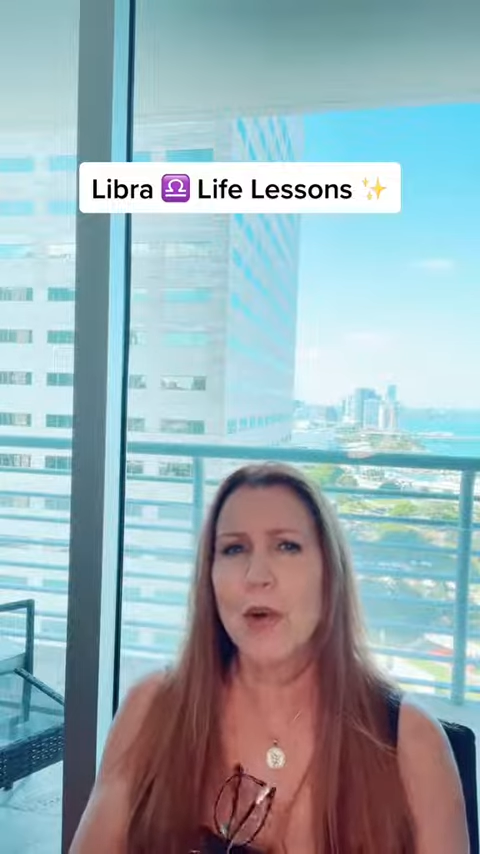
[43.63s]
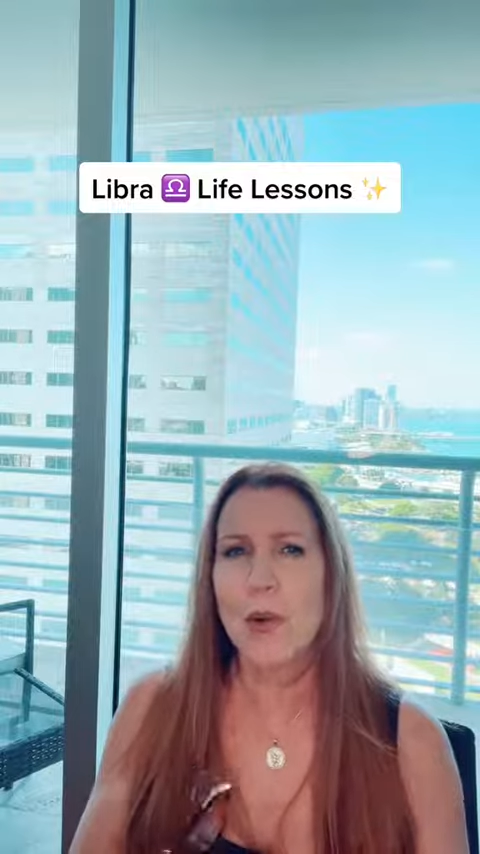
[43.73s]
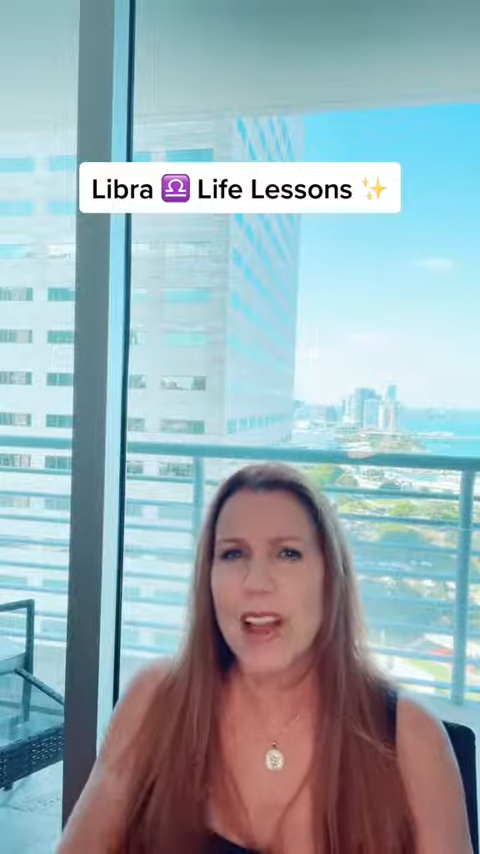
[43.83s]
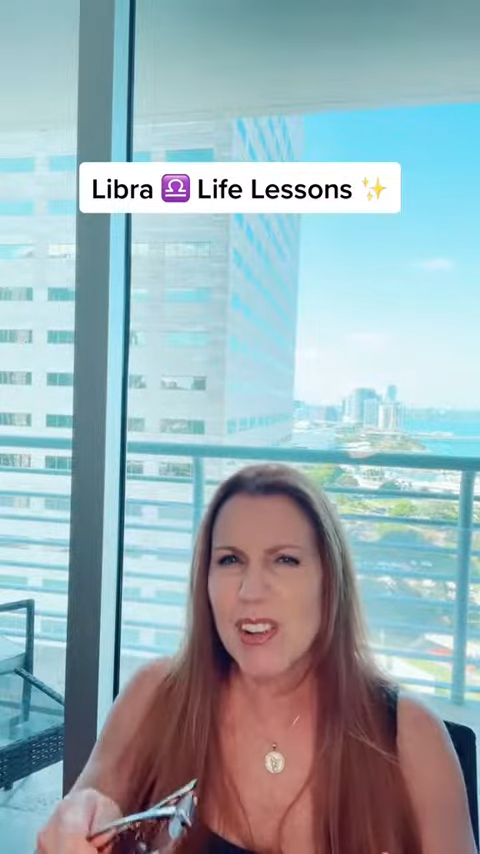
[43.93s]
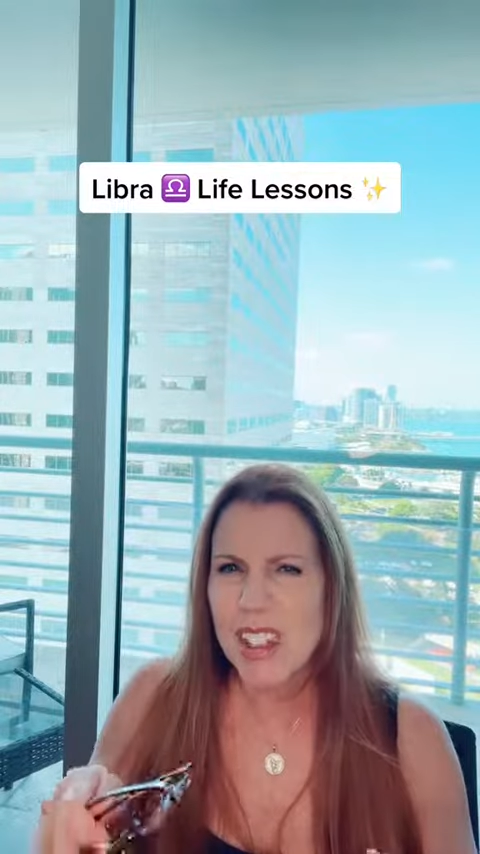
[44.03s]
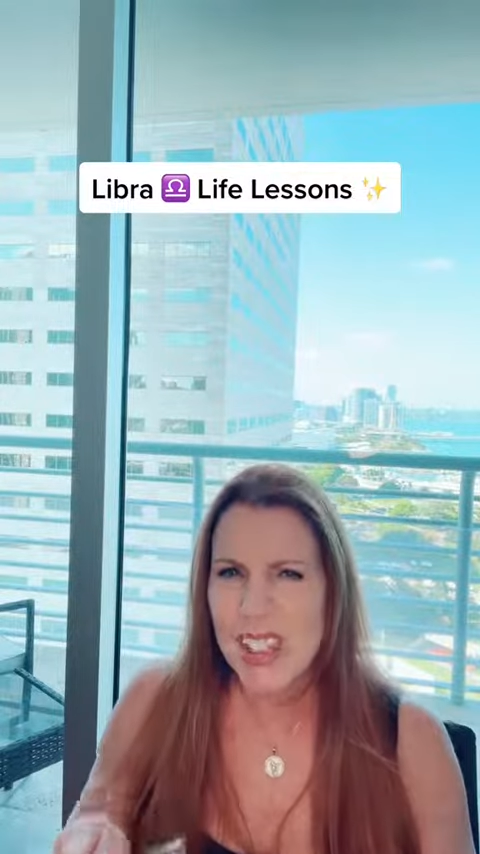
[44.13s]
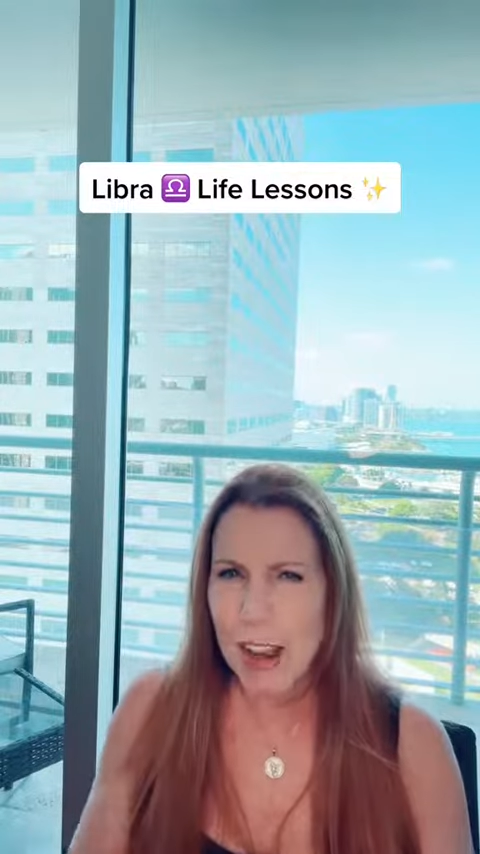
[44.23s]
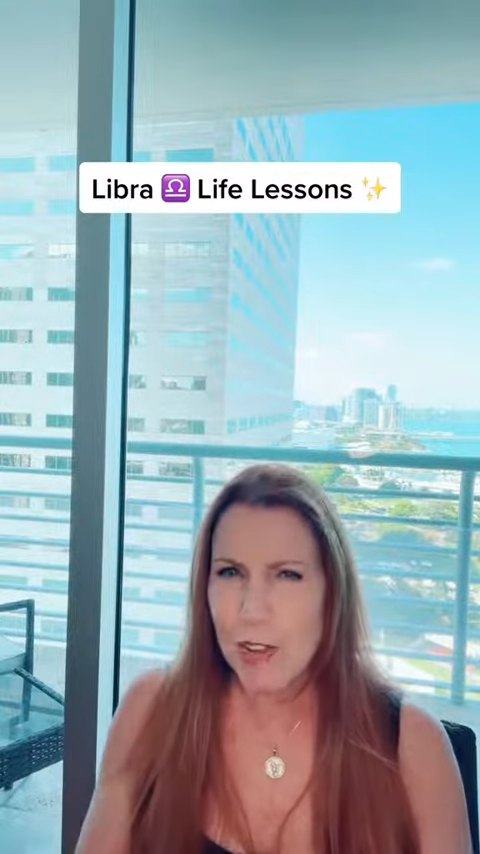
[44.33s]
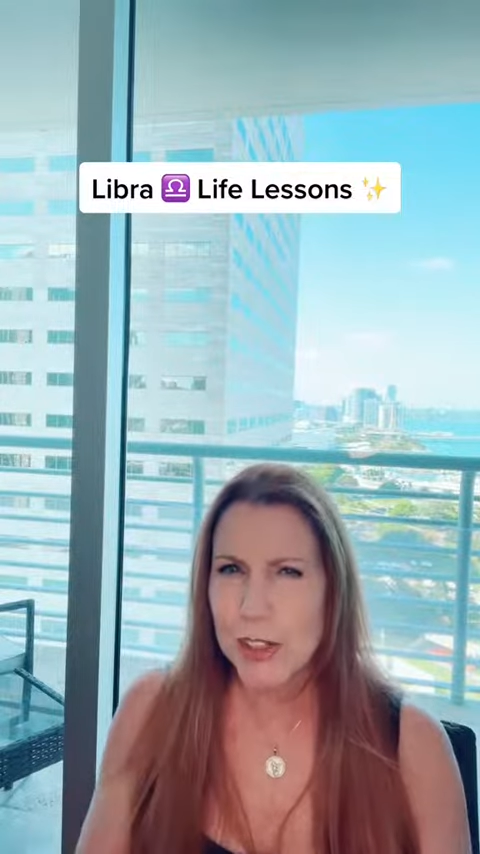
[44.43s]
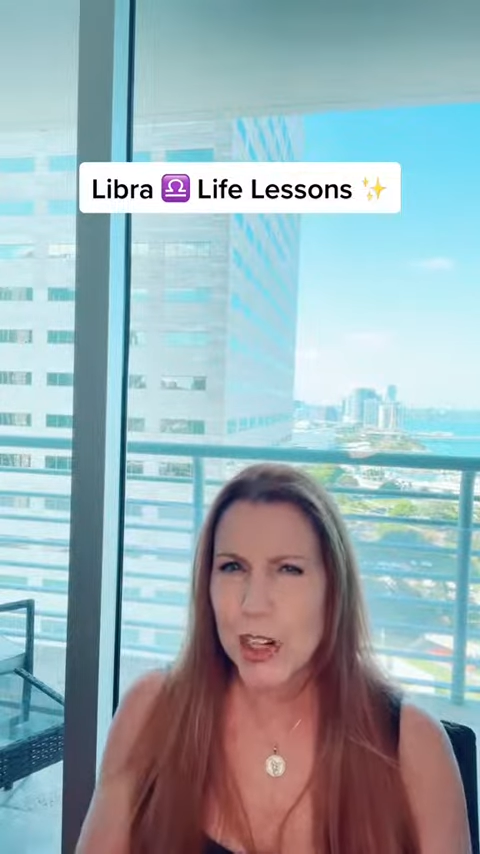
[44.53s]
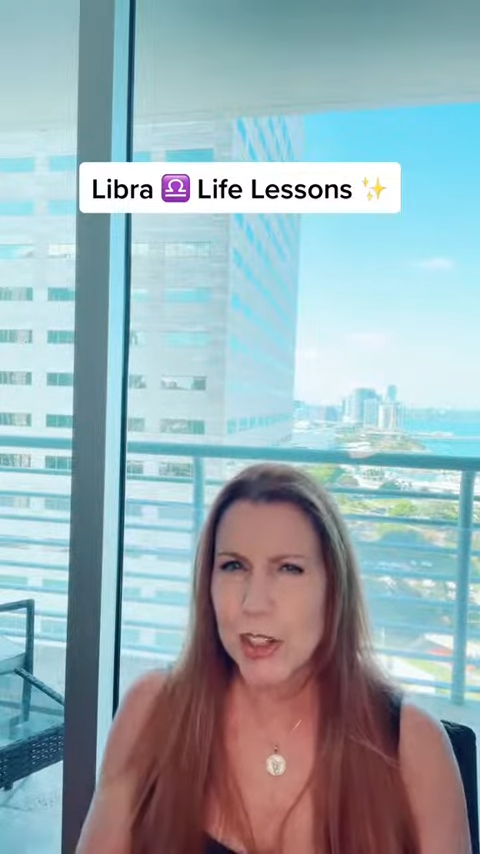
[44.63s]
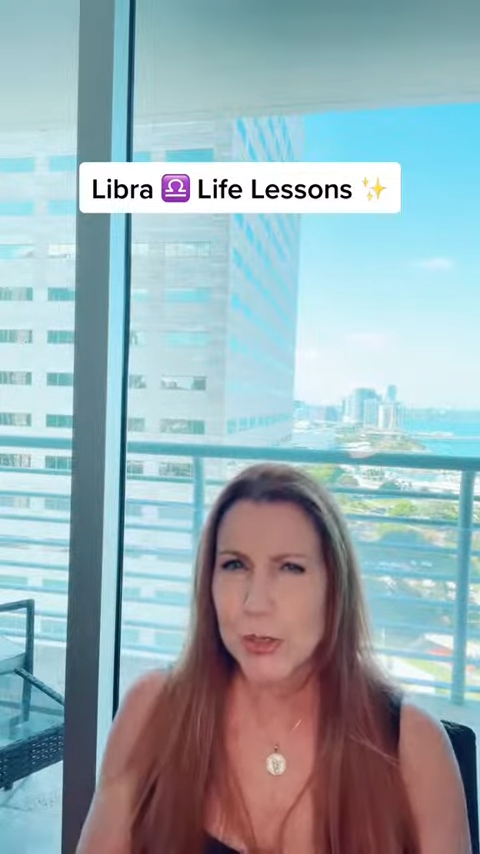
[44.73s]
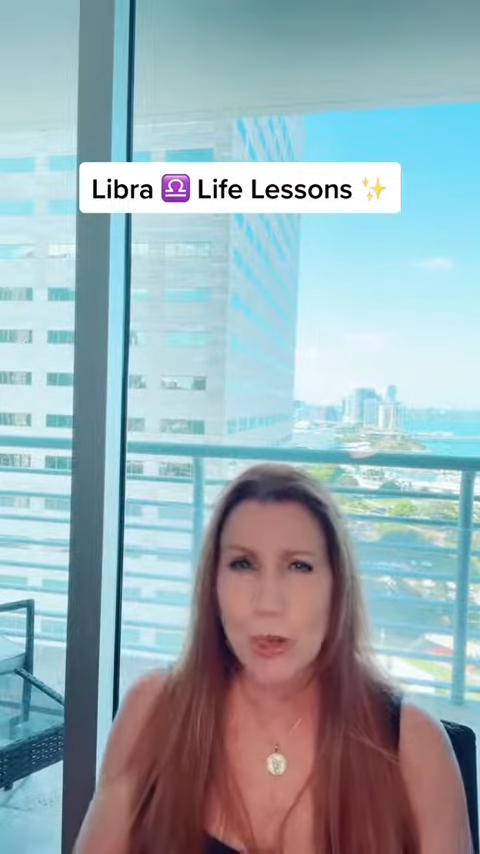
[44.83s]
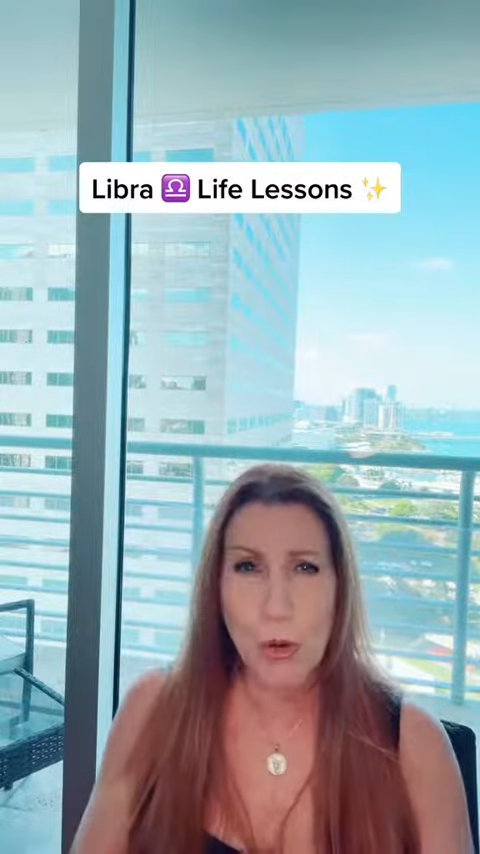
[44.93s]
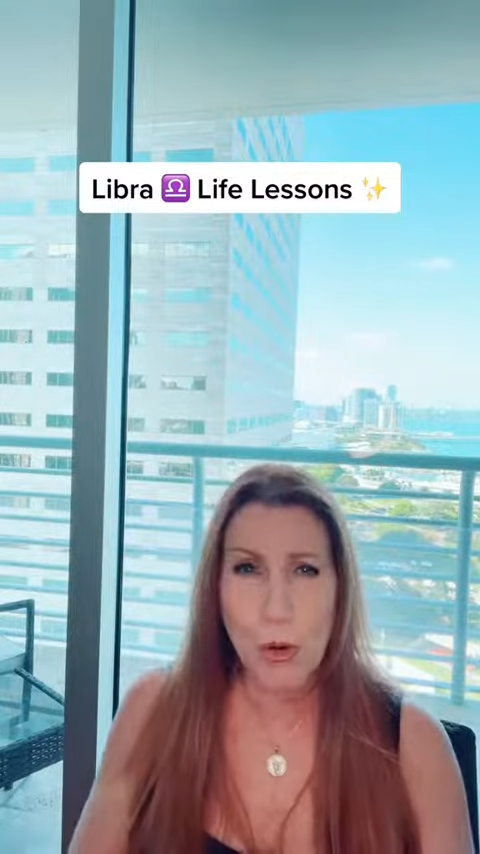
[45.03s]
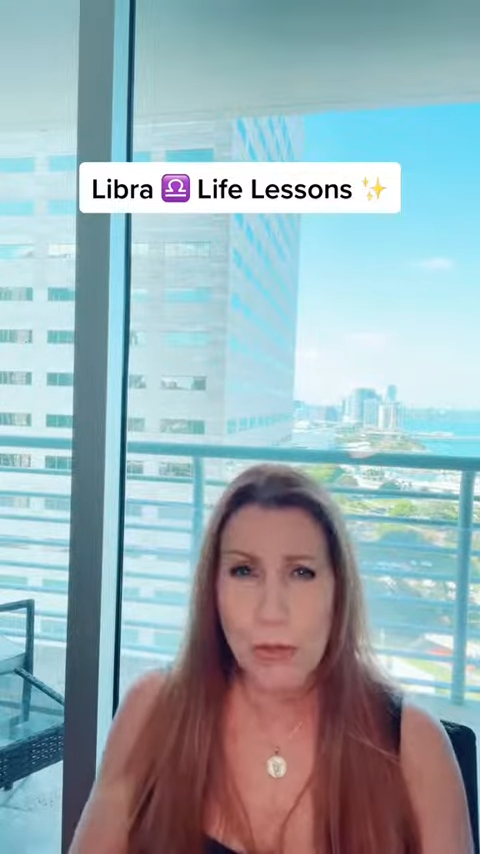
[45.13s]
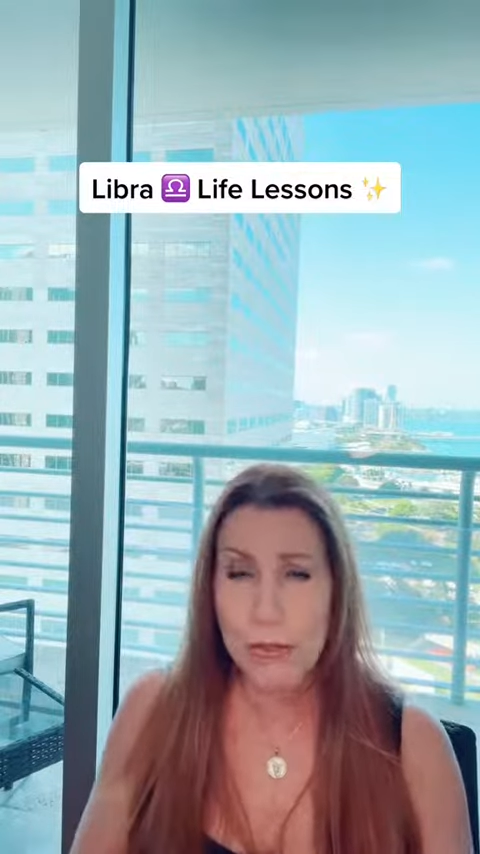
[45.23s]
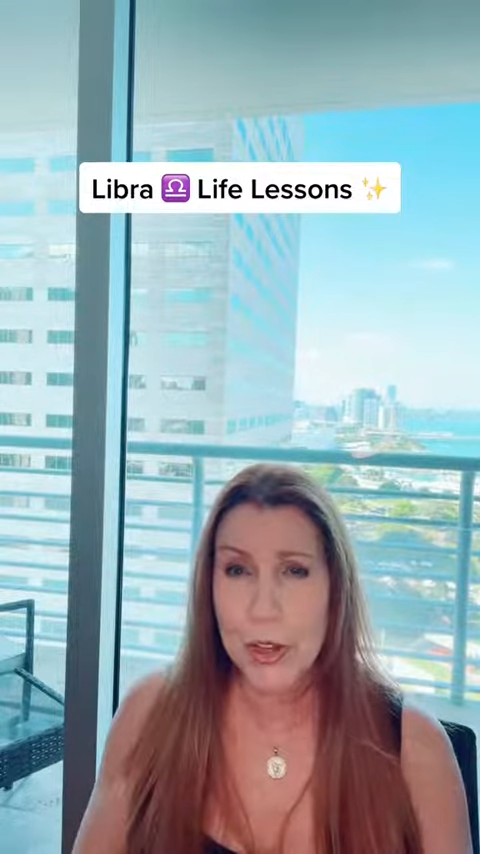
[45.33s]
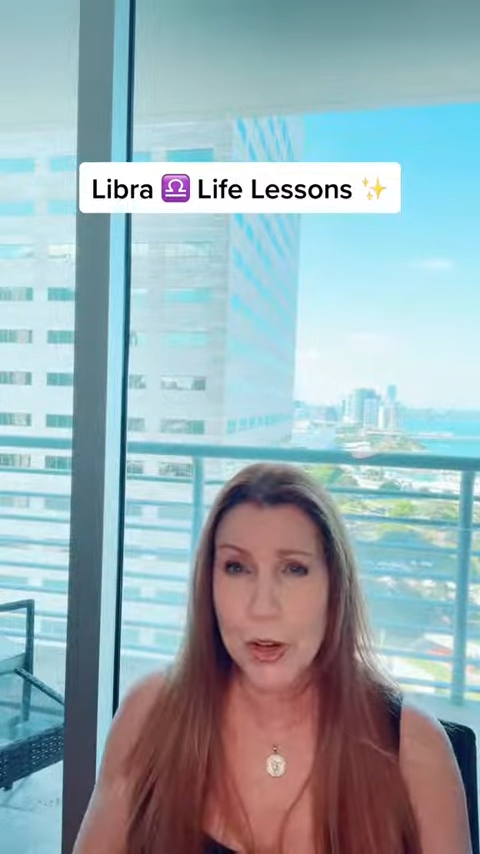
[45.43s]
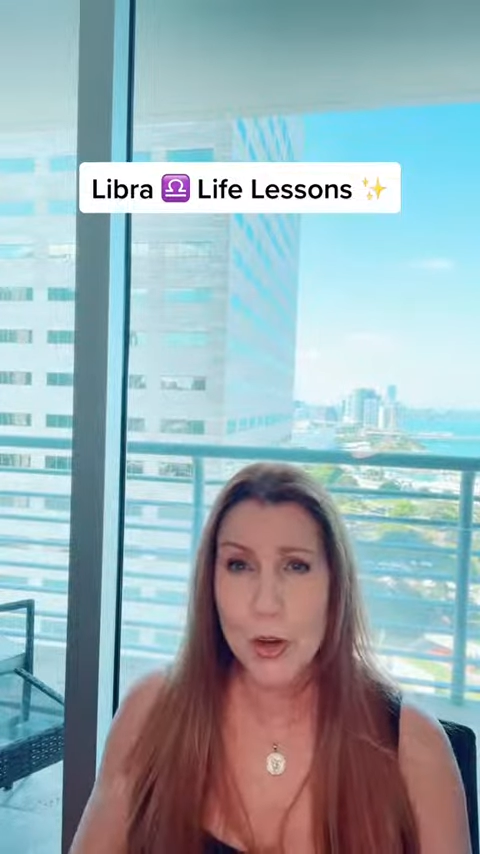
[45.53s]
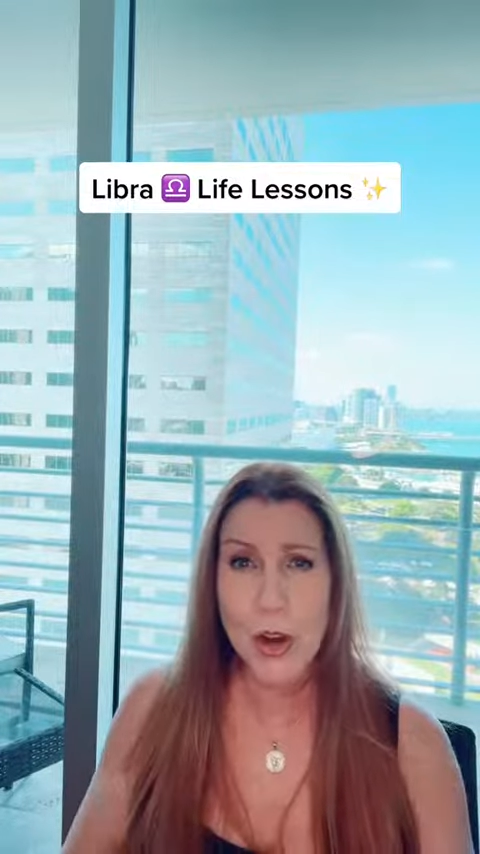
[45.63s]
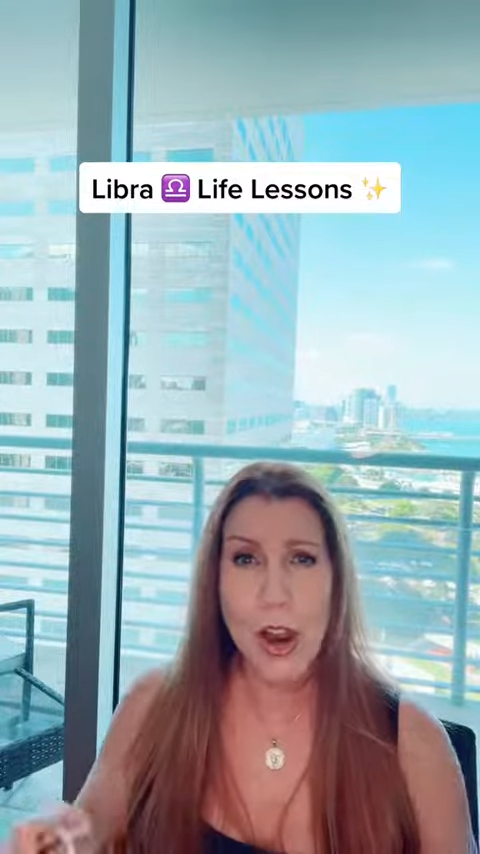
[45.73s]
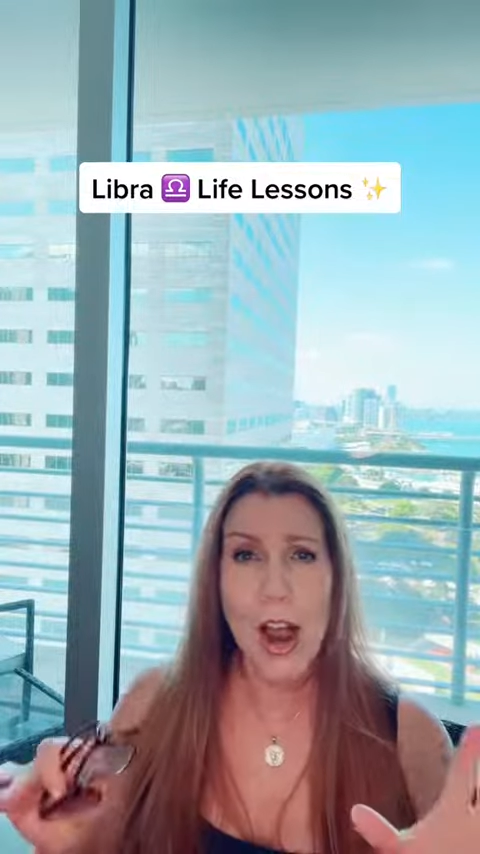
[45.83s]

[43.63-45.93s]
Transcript: without self judgment or fear